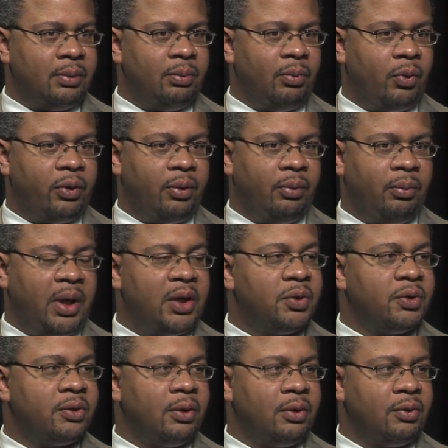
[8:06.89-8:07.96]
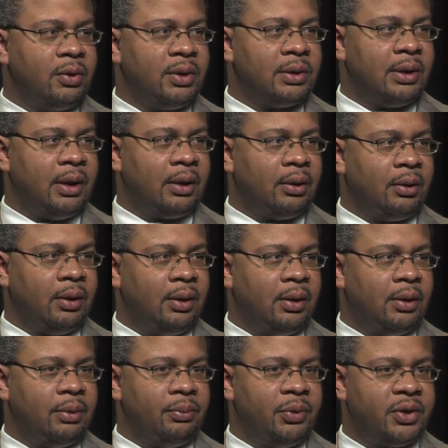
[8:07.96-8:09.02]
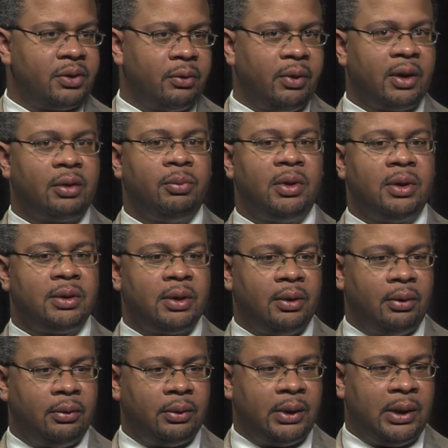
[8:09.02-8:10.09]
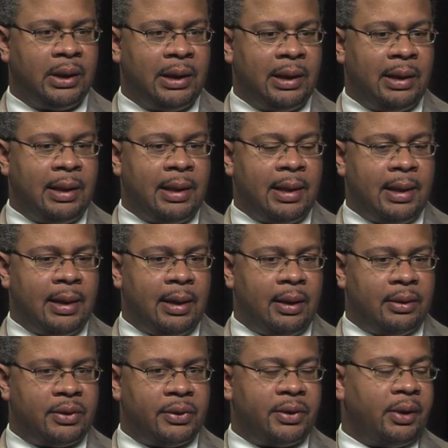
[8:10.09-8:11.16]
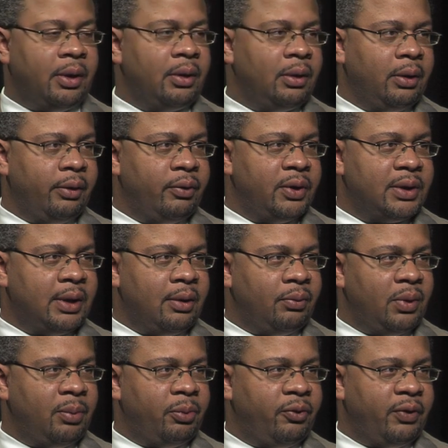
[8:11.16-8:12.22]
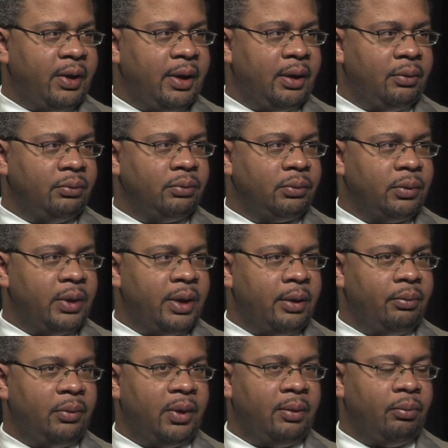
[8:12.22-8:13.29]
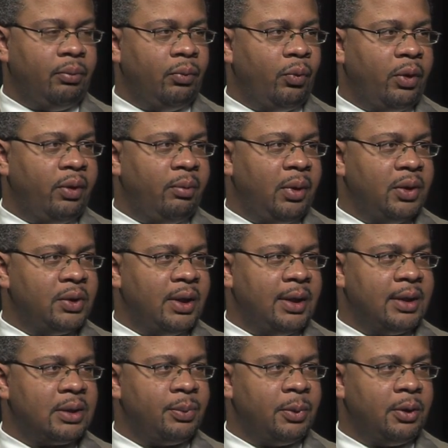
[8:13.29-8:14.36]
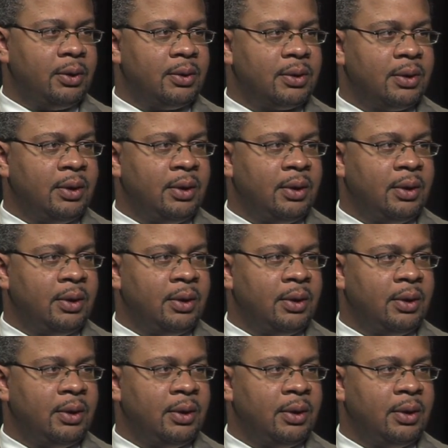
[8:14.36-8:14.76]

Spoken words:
More of the major surgeries like hysterectomies and cesarean deliveries I'll provide at one of the major hospitals.